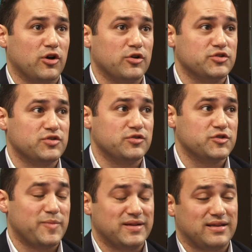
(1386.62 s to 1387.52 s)
goes to
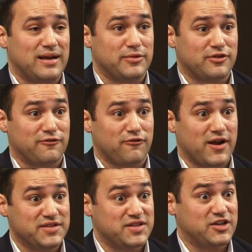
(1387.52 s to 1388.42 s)
spend time with their
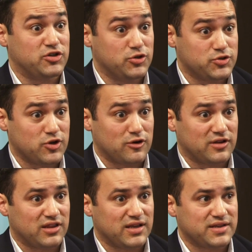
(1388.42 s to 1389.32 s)
friends and they do
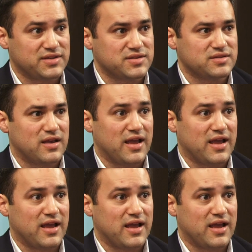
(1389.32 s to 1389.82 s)
certain things,